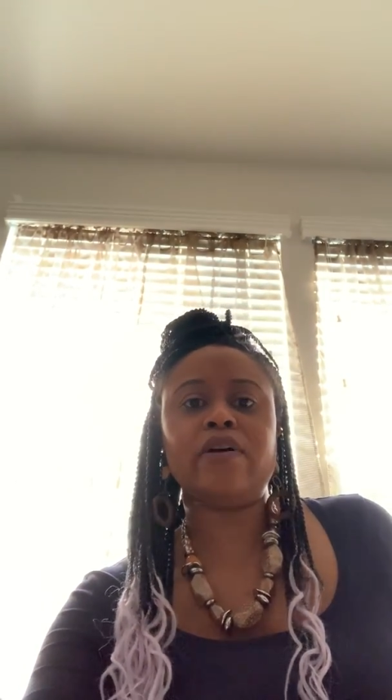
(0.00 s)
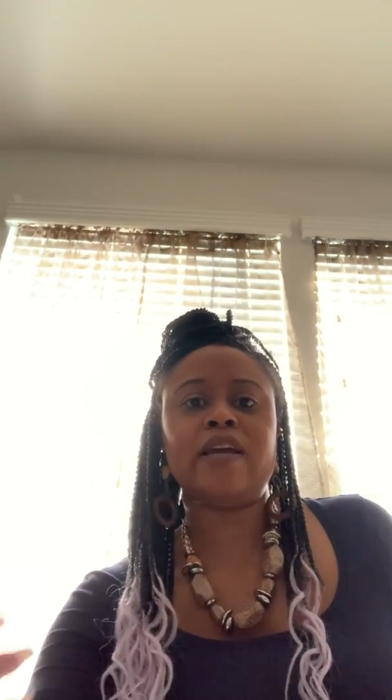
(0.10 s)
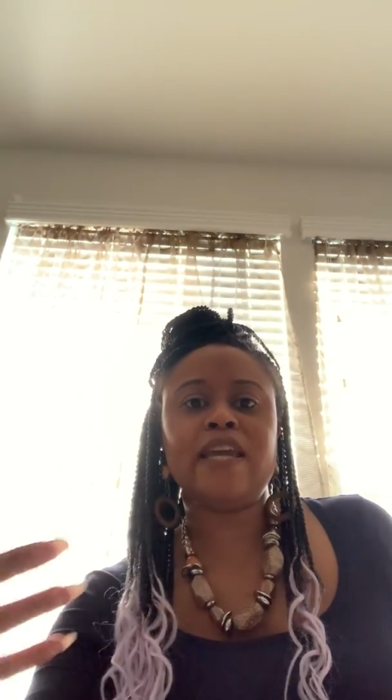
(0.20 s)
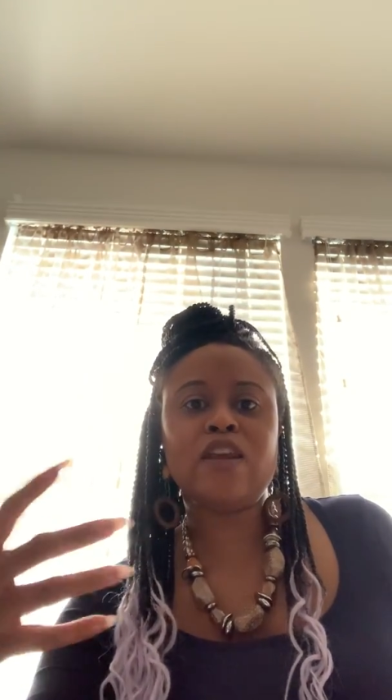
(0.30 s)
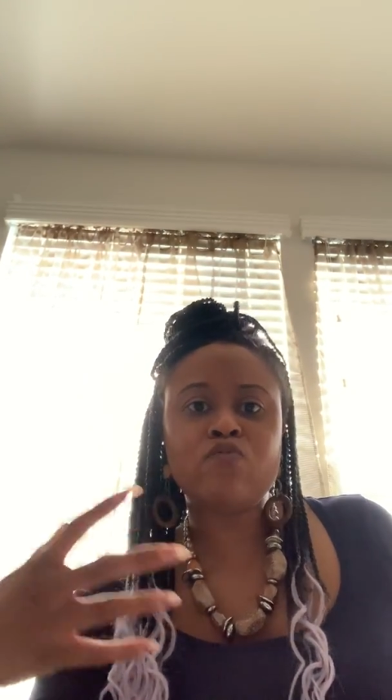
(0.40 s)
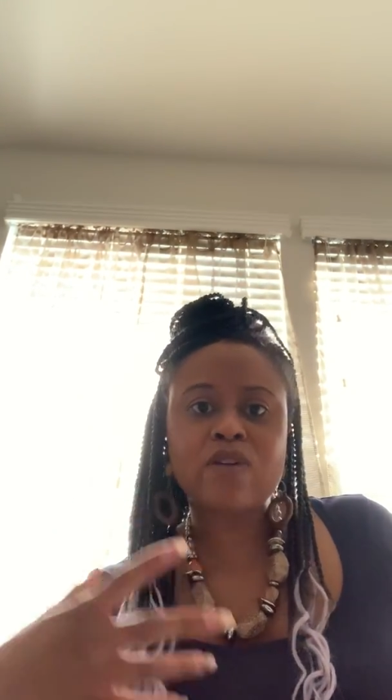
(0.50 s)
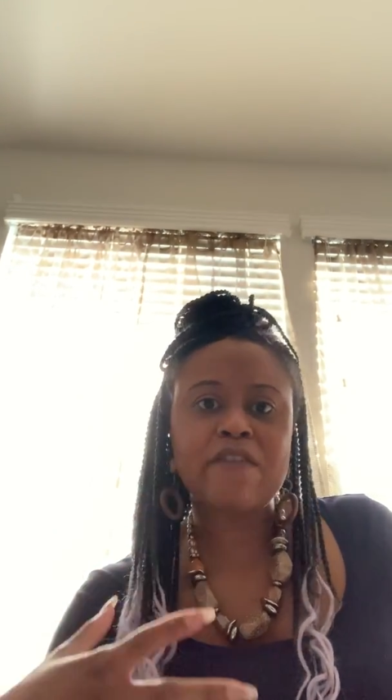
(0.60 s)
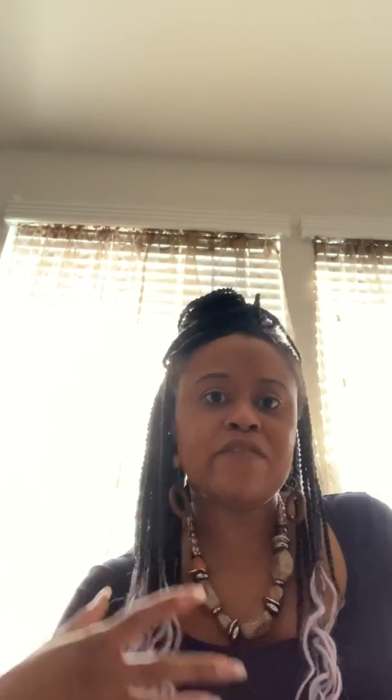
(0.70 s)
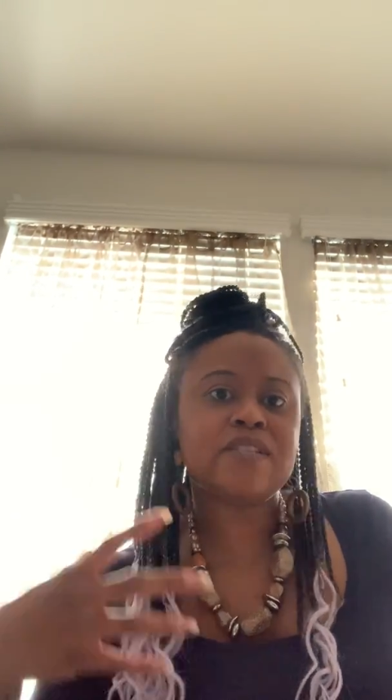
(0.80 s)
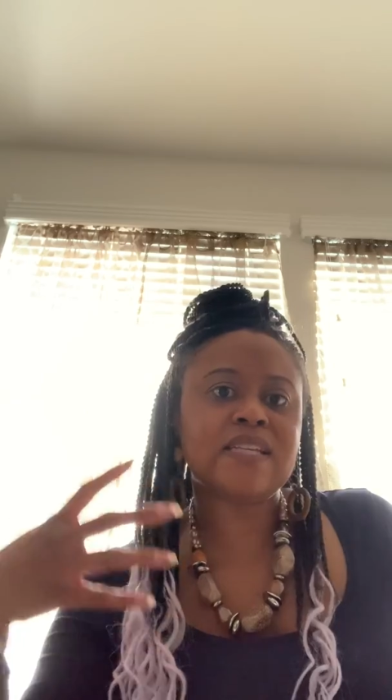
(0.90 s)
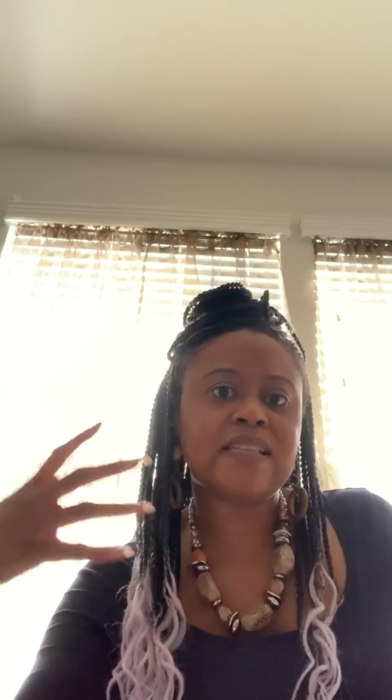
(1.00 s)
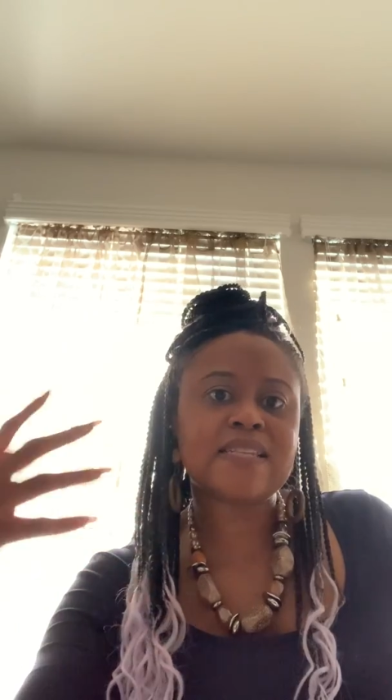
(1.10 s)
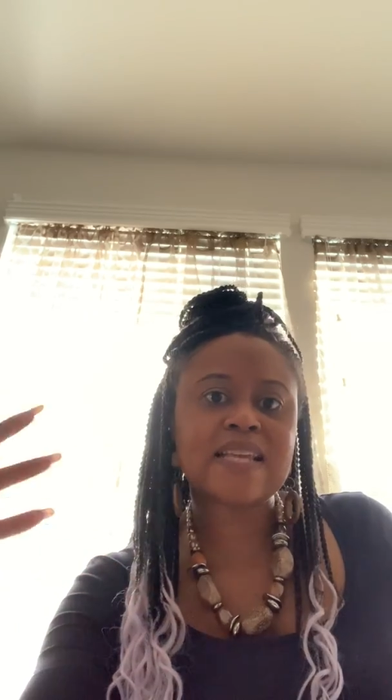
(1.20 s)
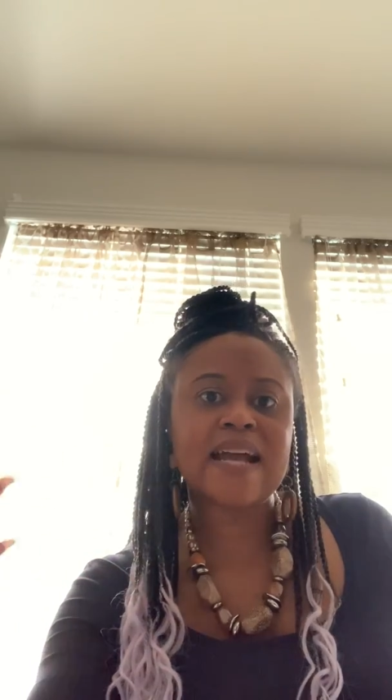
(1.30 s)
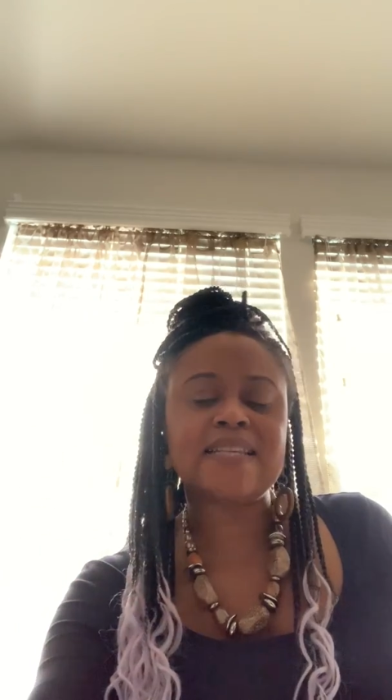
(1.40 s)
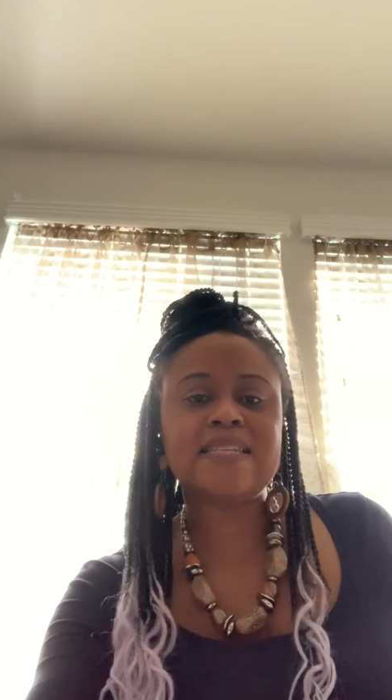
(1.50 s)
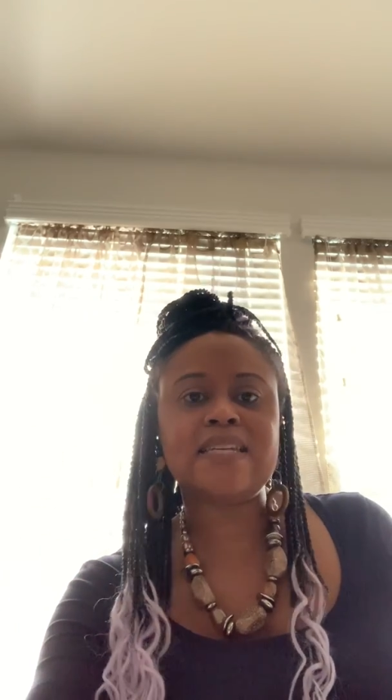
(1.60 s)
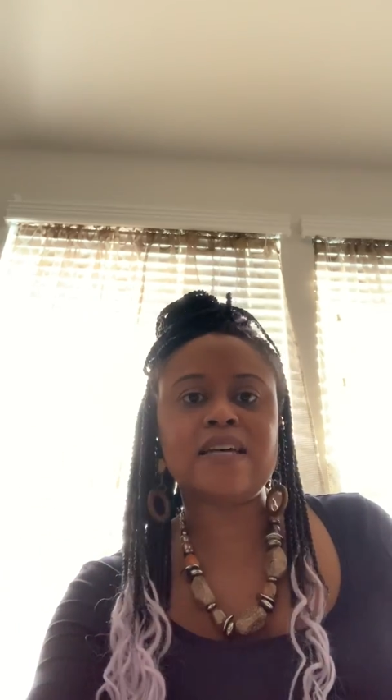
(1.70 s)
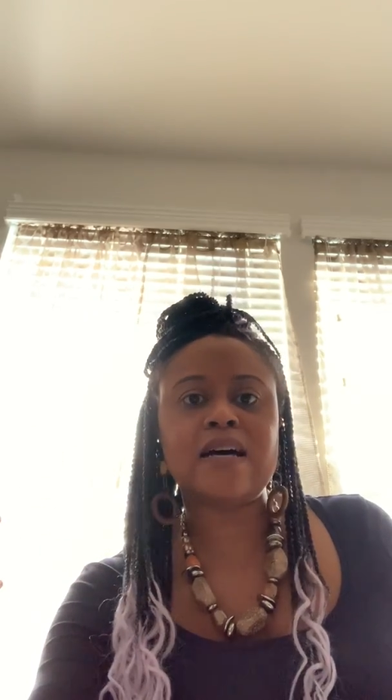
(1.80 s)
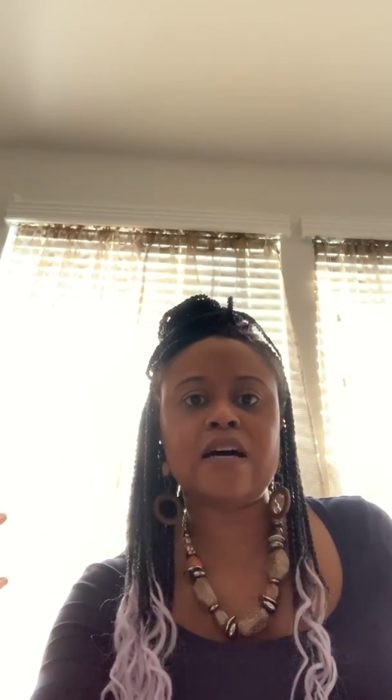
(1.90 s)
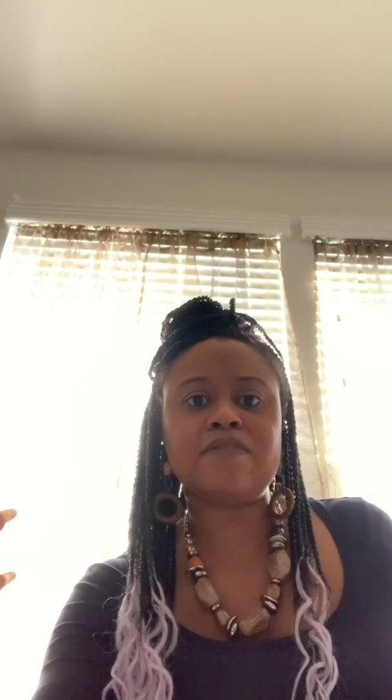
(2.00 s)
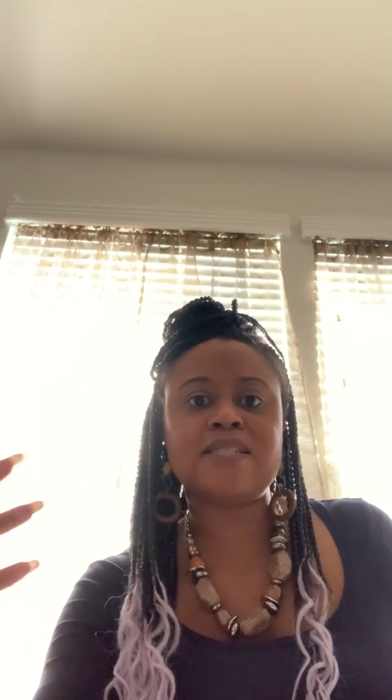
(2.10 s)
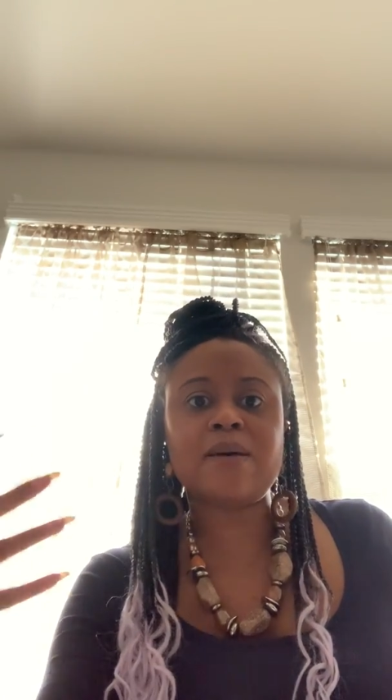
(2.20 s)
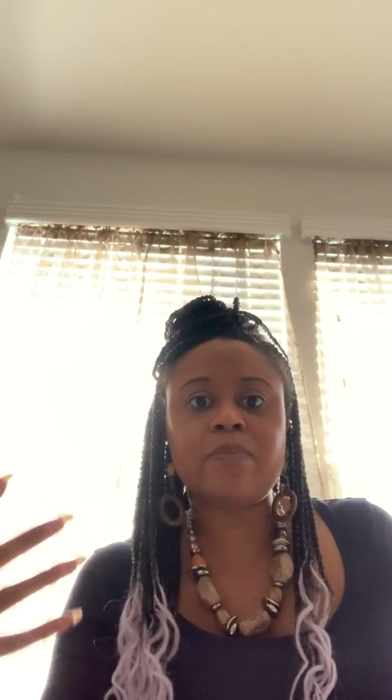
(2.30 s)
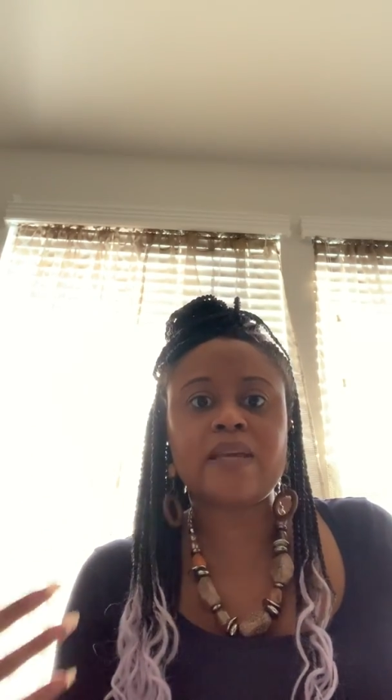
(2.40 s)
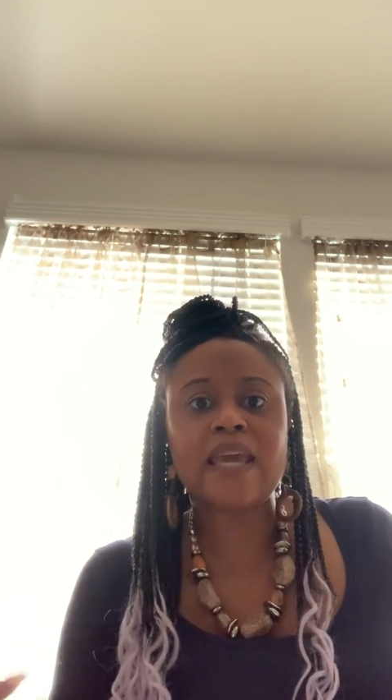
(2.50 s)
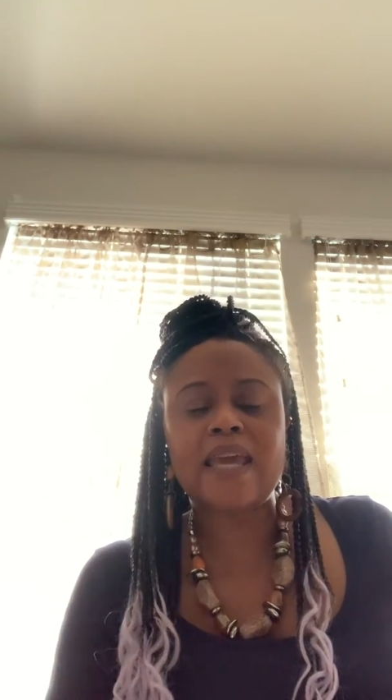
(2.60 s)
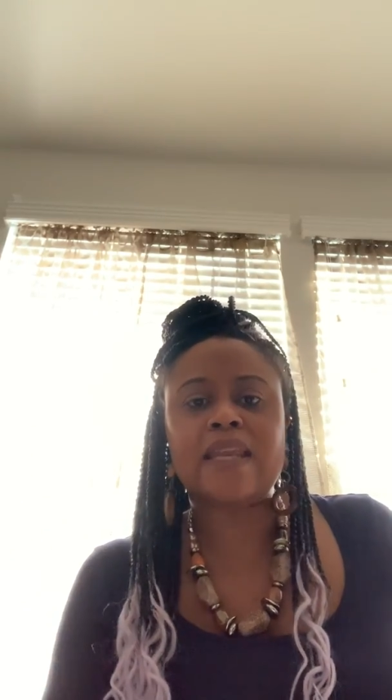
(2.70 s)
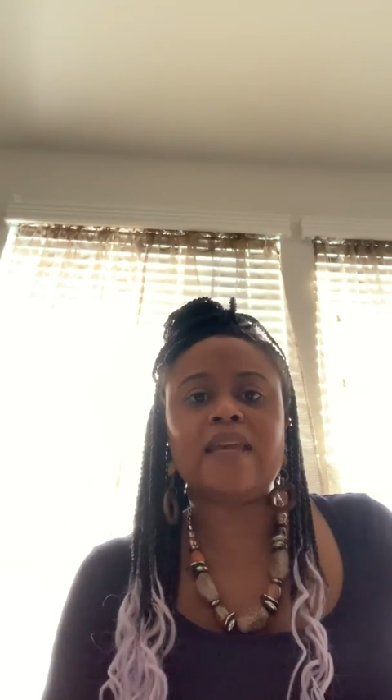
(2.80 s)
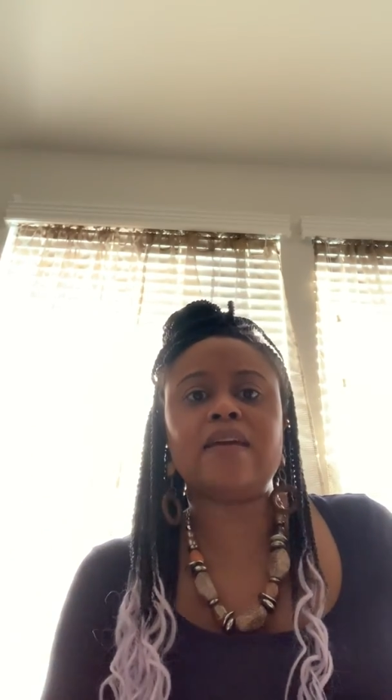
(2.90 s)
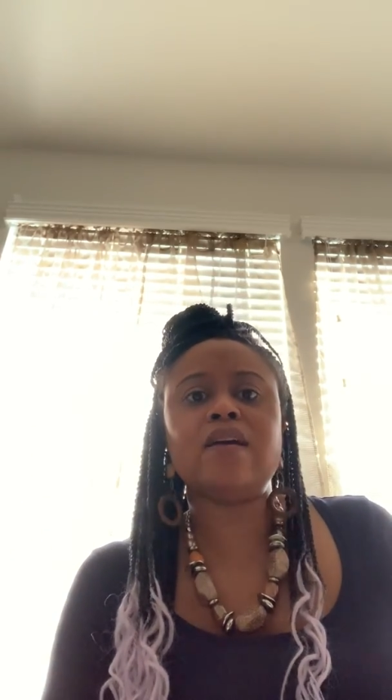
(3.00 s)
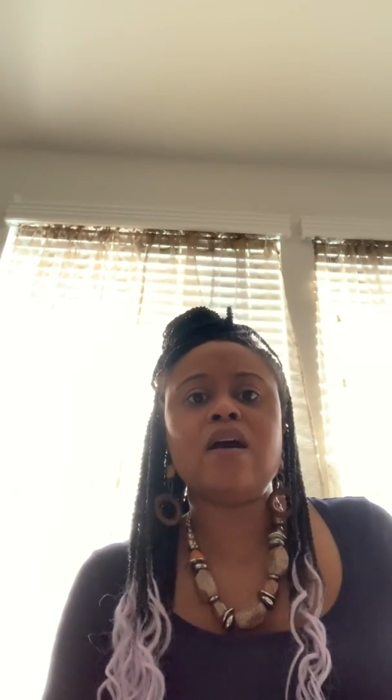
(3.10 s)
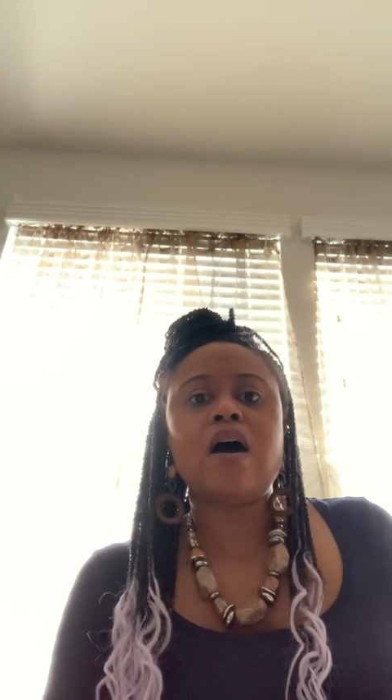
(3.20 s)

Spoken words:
again referencing this idea of supplicating